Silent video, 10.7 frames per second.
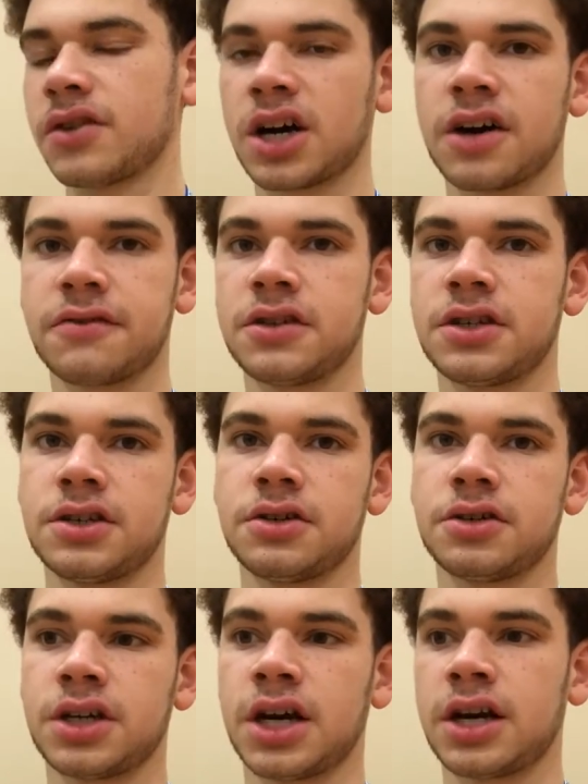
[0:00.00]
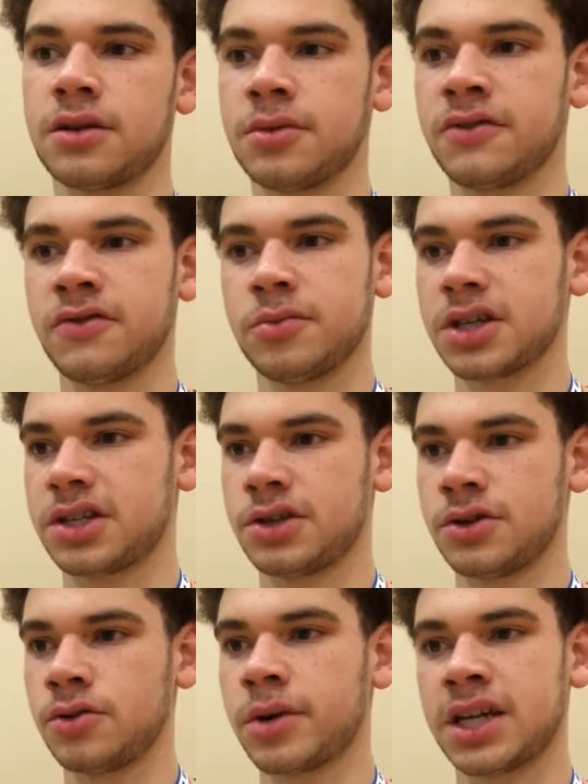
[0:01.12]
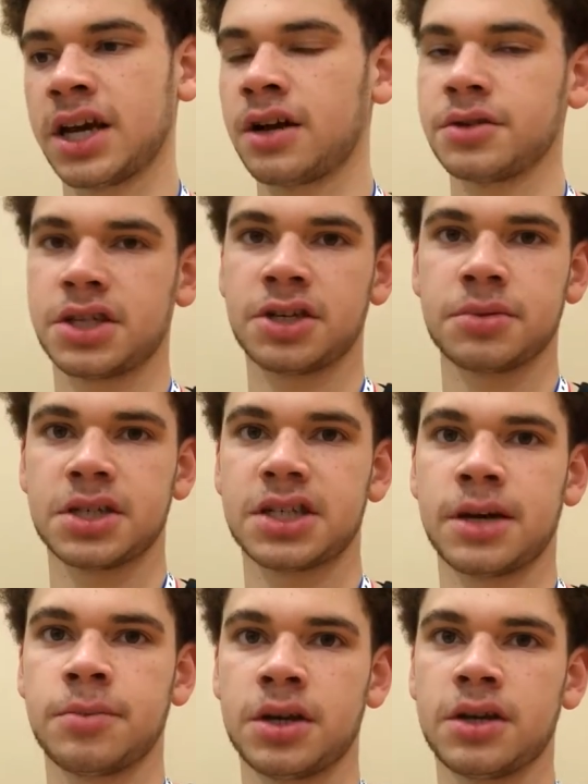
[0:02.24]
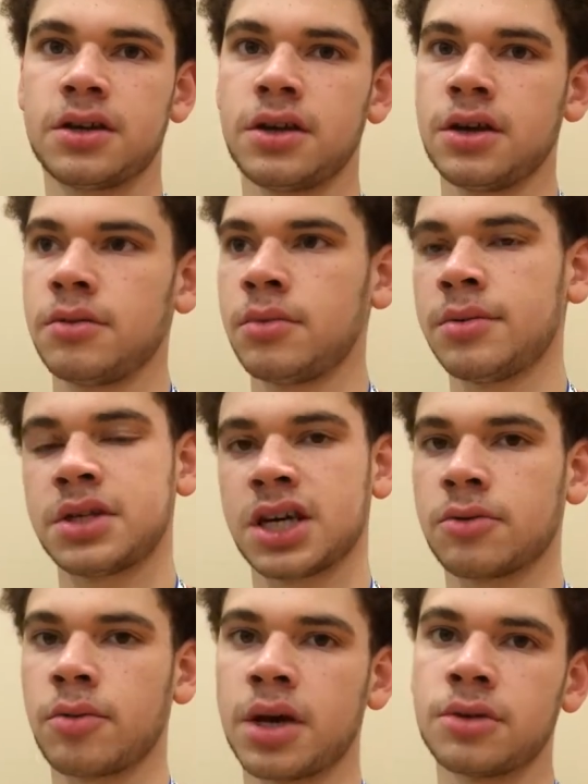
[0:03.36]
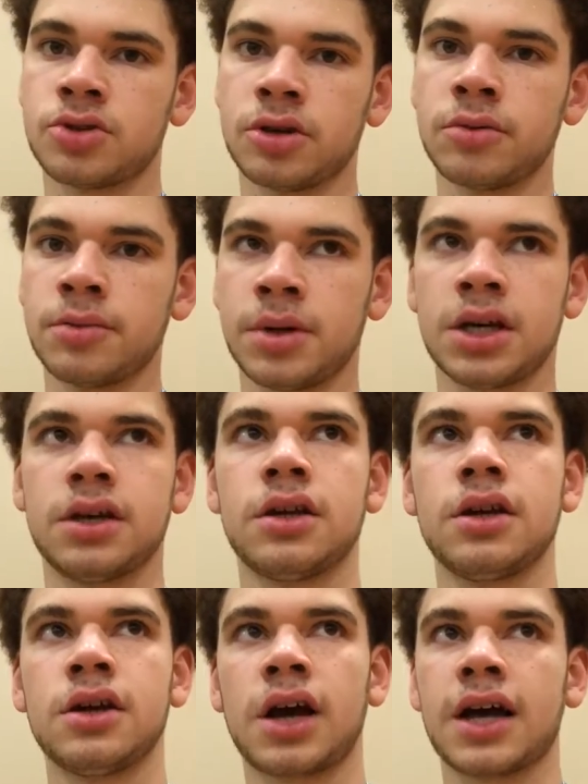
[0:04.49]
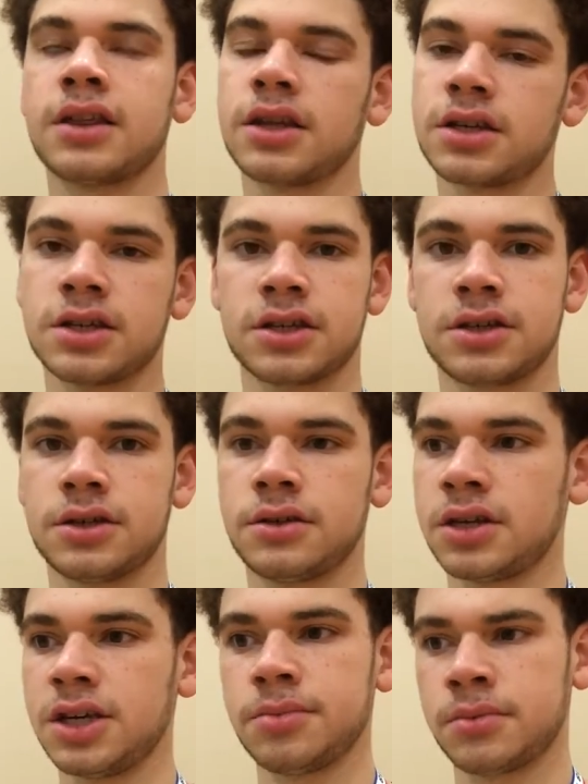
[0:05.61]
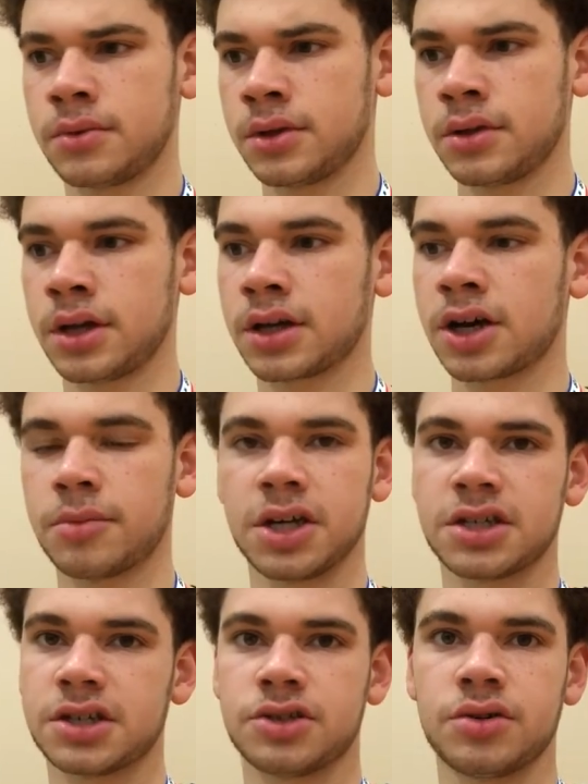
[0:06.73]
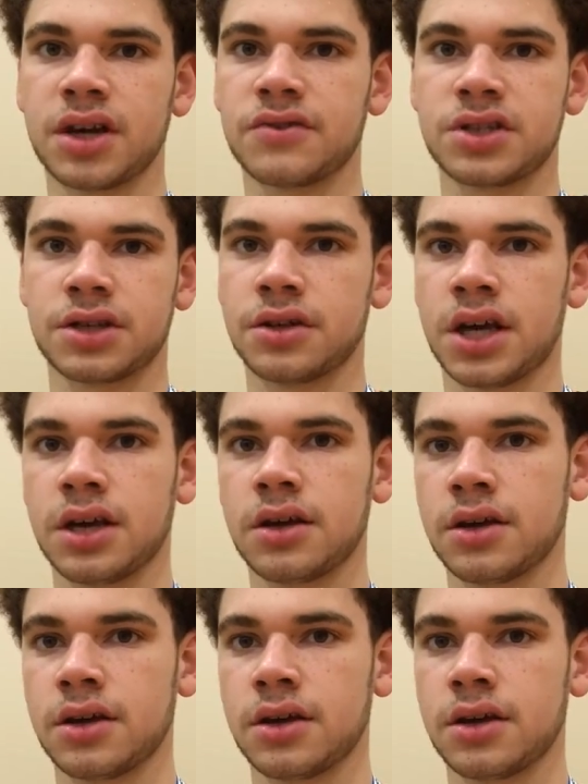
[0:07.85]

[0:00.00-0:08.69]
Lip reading: confidence in your shot. I mean, if you miss two, my dad always tells me to step in, maybe take a momentum dribble, but I think just keep the combination of shooting every single day.